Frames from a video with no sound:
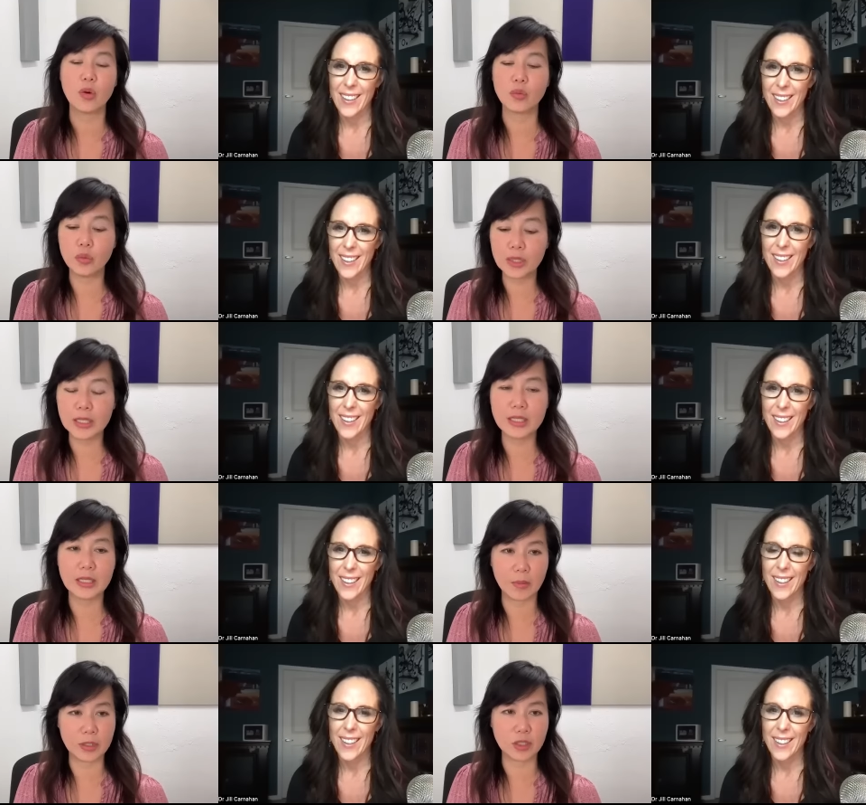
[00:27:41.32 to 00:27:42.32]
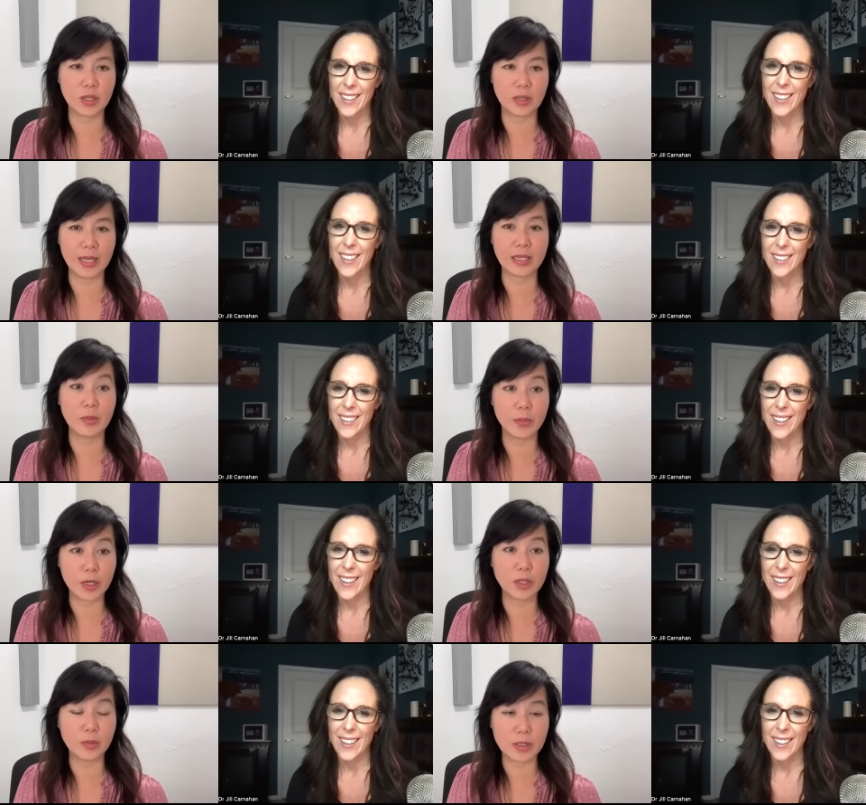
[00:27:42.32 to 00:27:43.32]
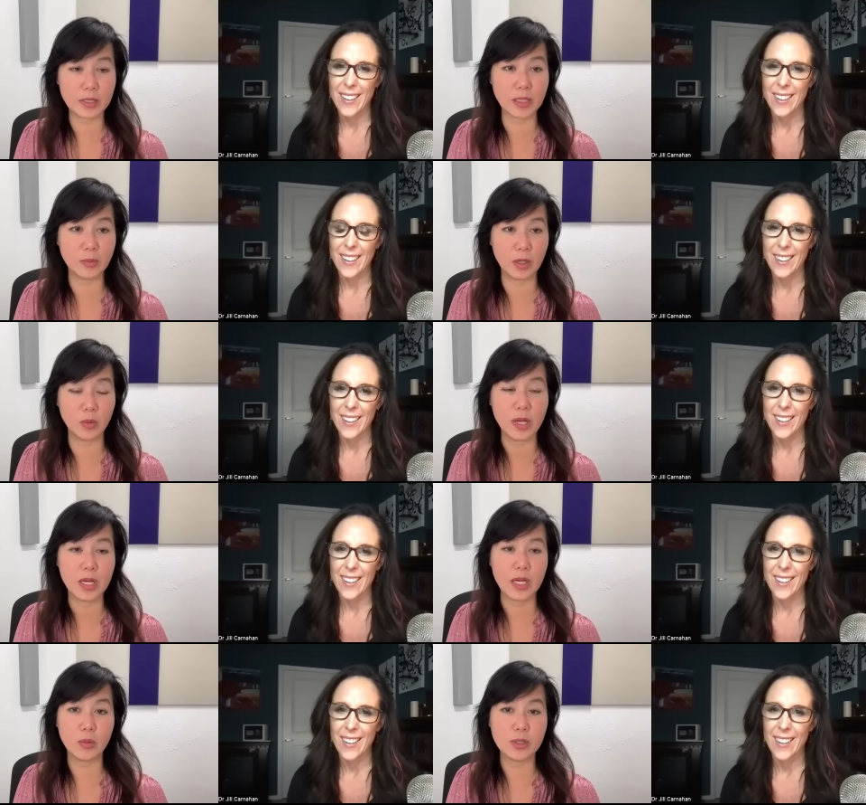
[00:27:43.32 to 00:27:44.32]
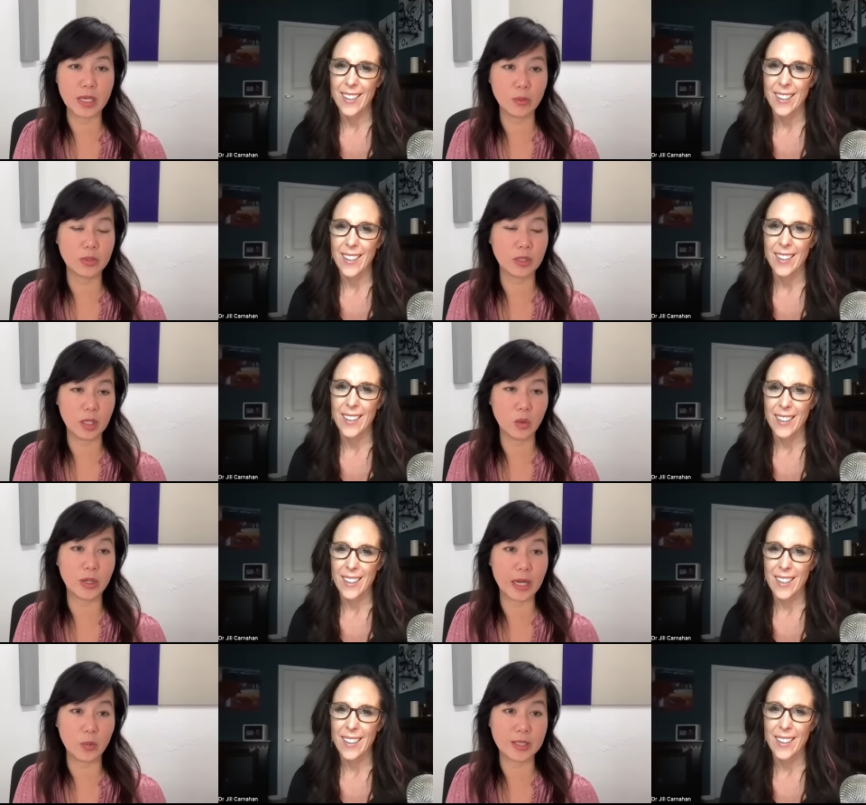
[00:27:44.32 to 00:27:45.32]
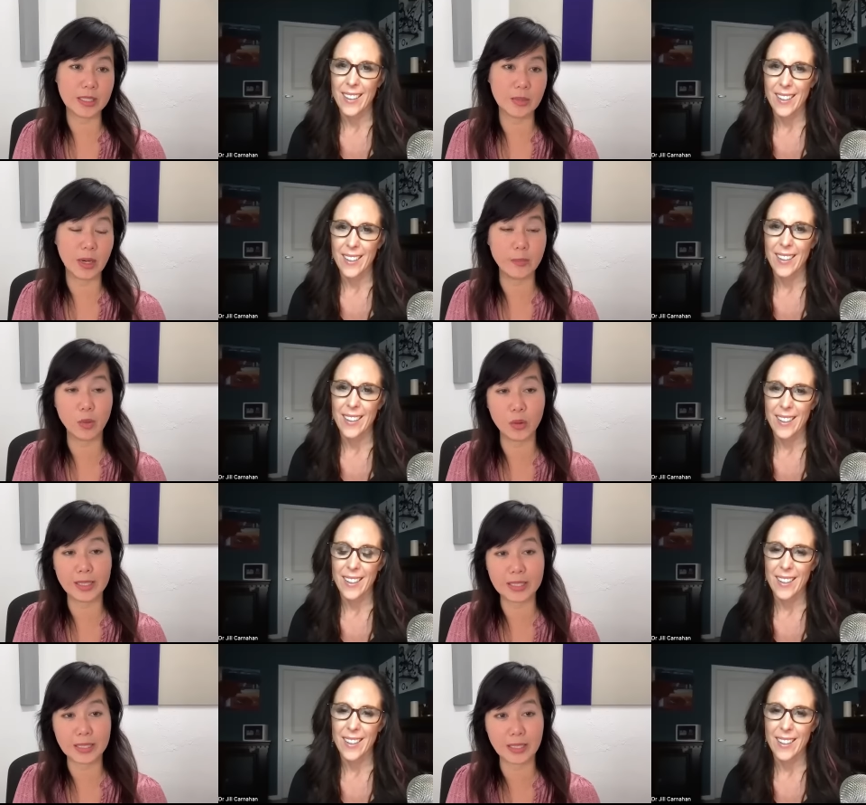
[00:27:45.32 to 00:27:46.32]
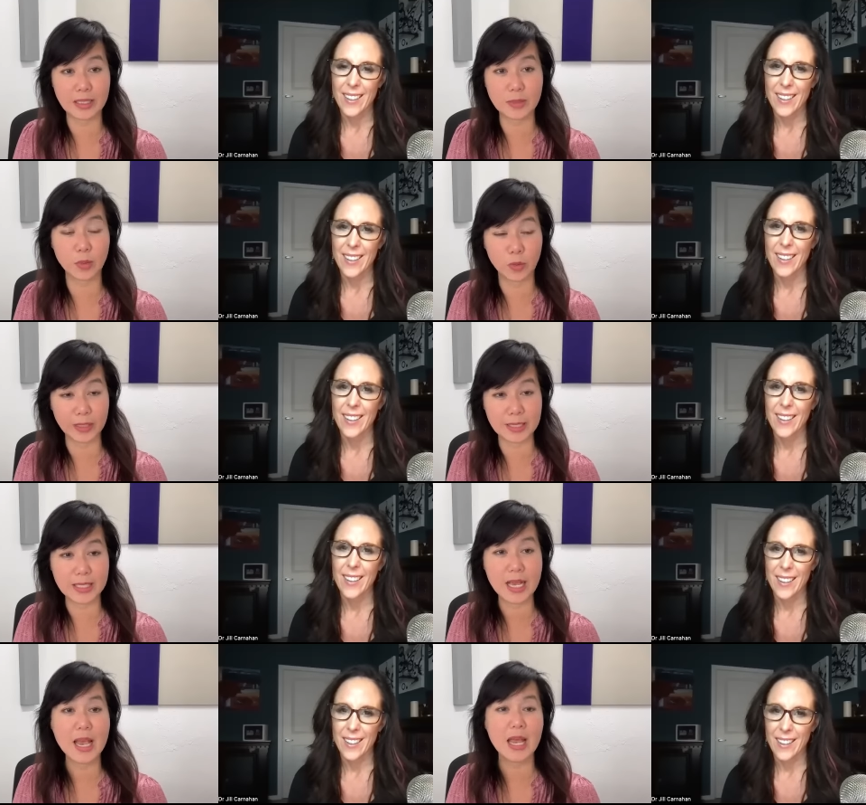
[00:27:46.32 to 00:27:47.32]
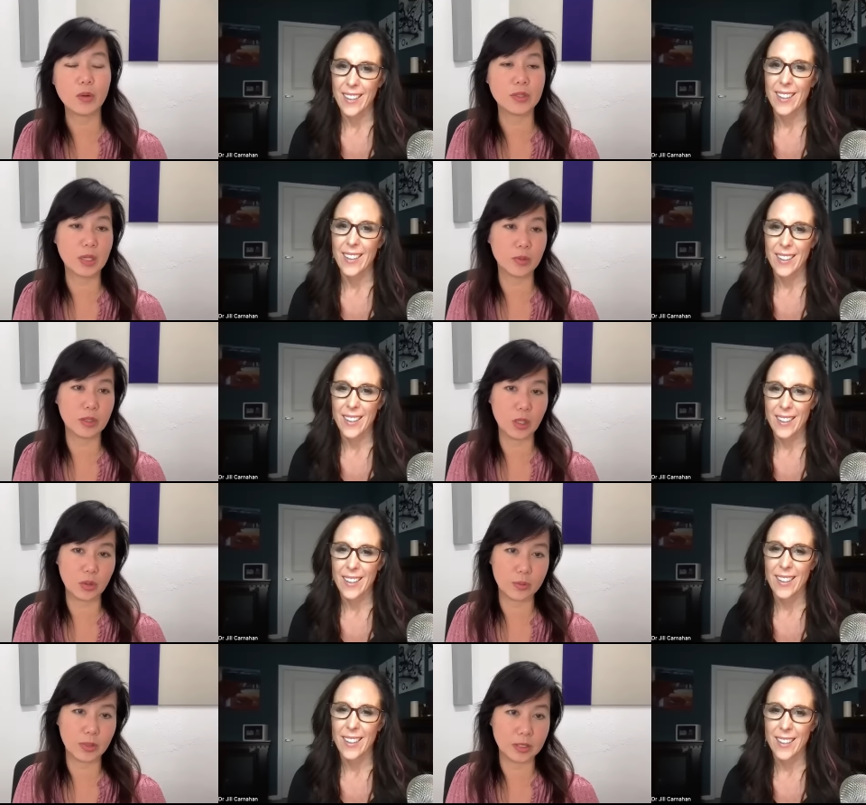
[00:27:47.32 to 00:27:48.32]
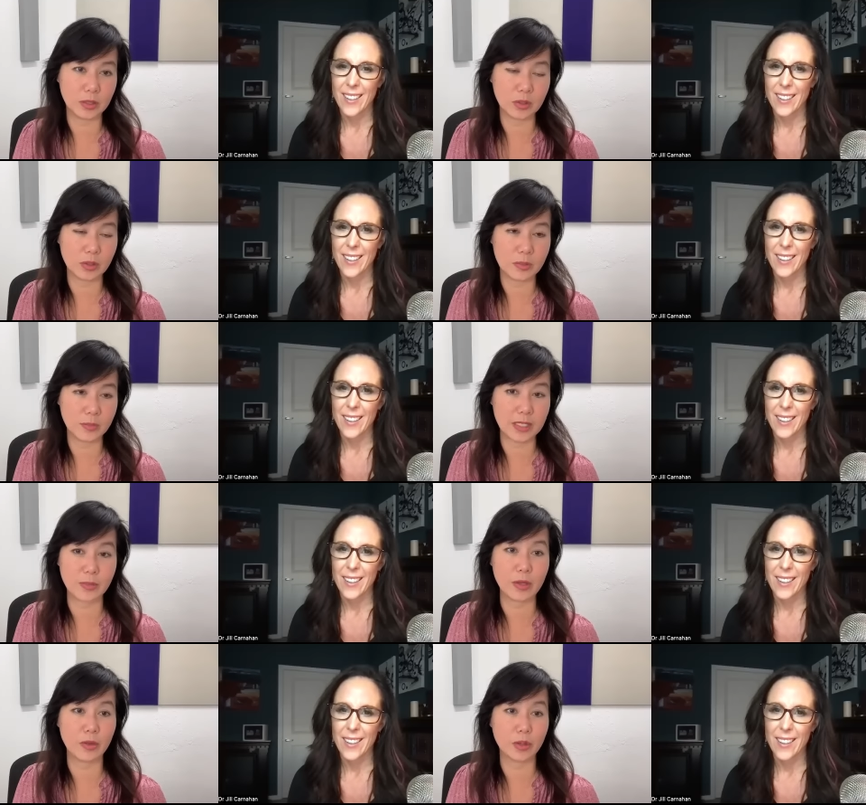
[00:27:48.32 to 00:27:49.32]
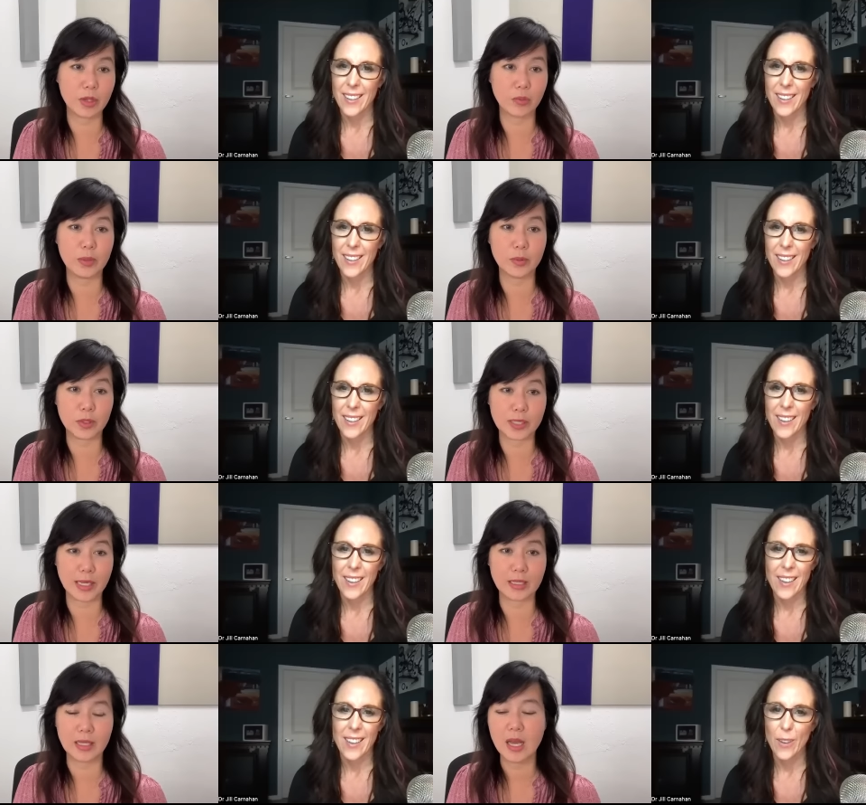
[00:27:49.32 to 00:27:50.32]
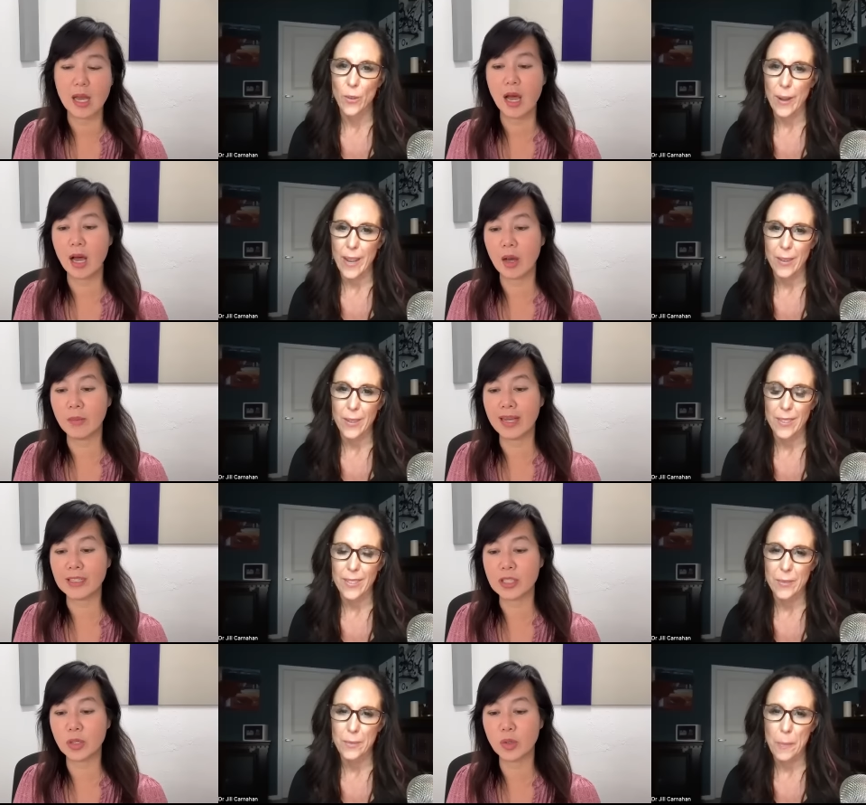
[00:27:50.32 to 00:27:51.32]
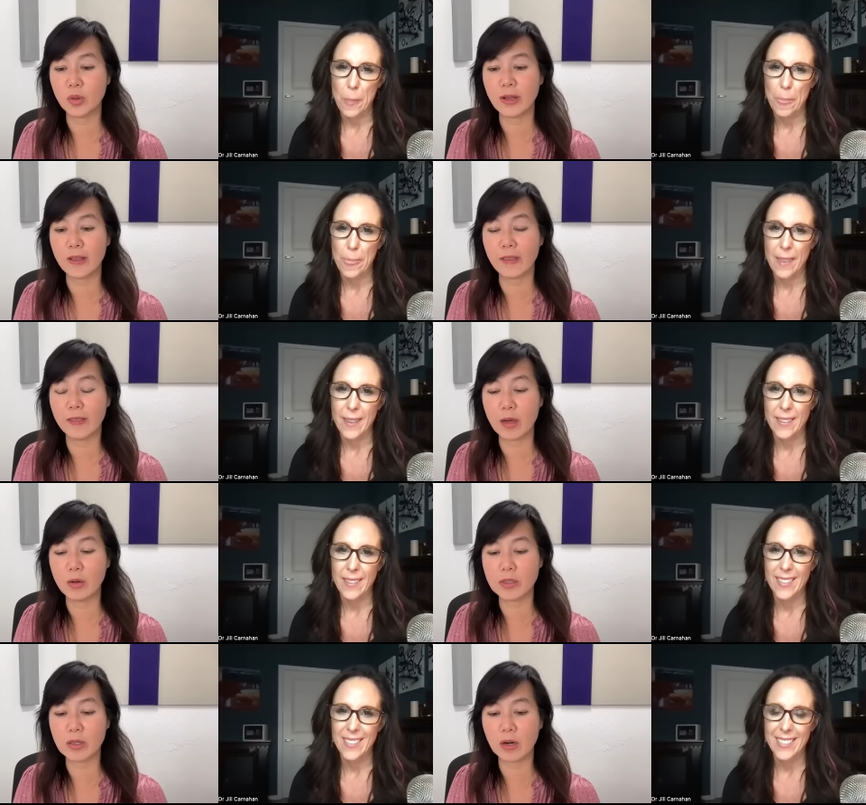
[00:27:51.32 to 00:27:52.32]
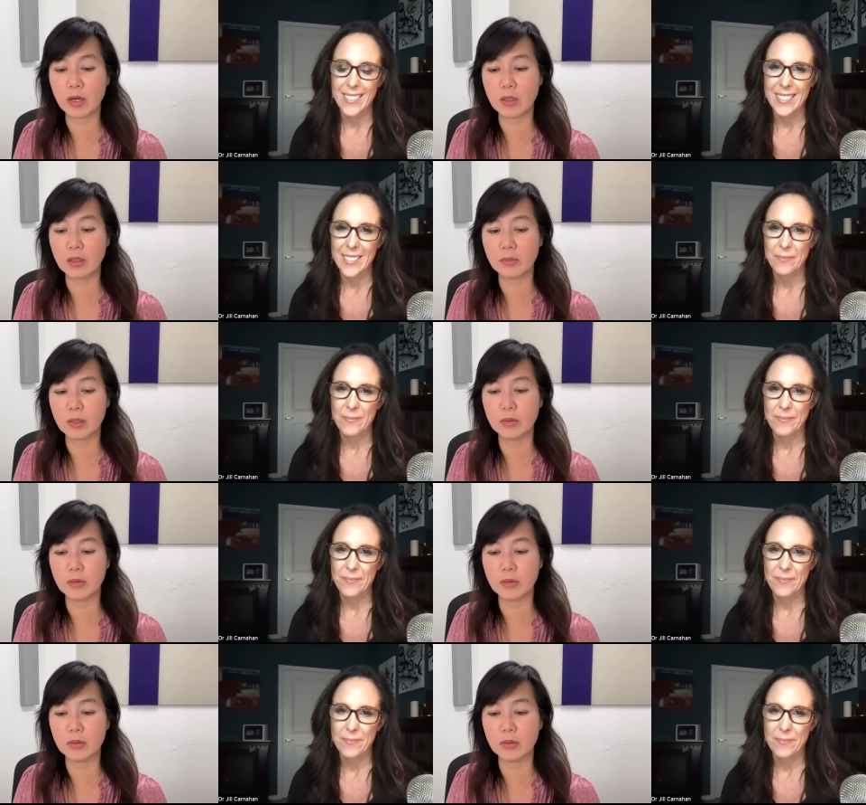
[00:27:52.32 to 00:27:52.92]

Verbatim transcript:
Speaker 1: really demonstrated that compared to placebo, it was able to lower A one C by zero point six points and was able to lower blood glucose spikes by thirty-three percent. Um, and so those are